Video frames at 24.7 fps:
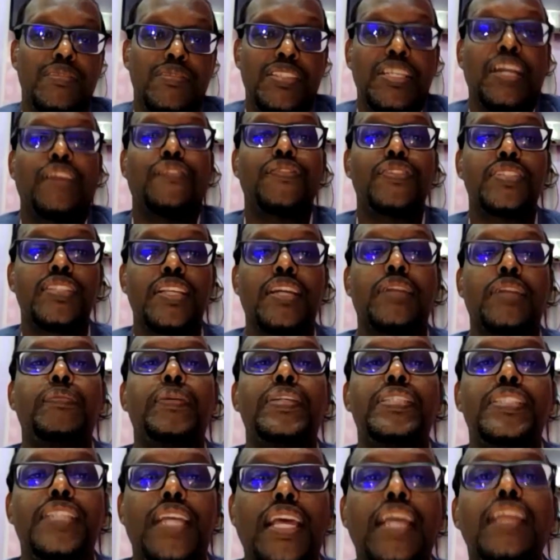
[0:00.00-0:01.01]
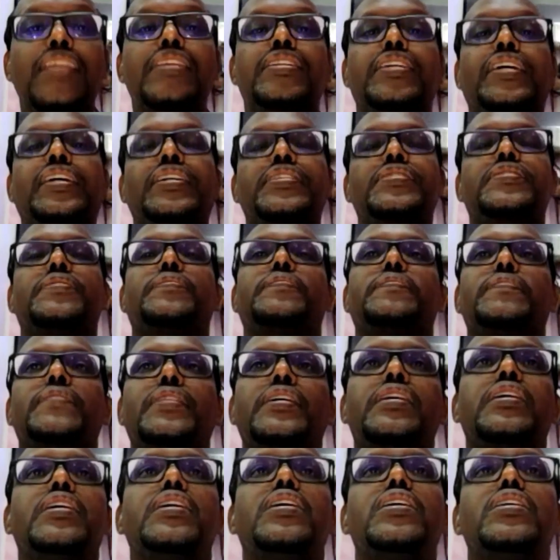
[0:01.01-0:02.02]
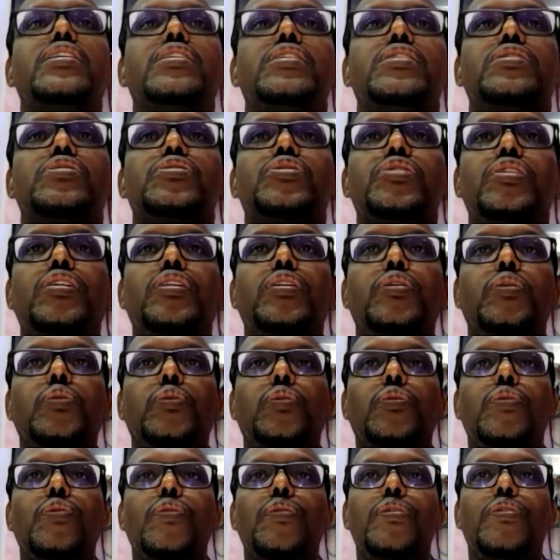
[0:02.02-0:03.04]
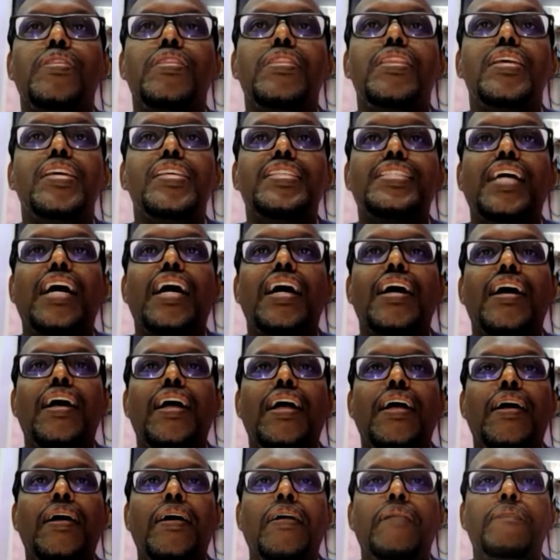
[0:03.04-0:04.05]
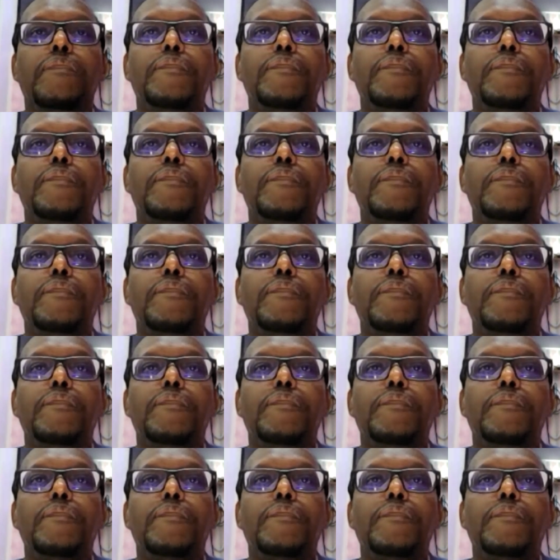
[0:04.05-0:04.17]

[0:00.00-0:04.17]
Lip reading: serves their best interest. So these are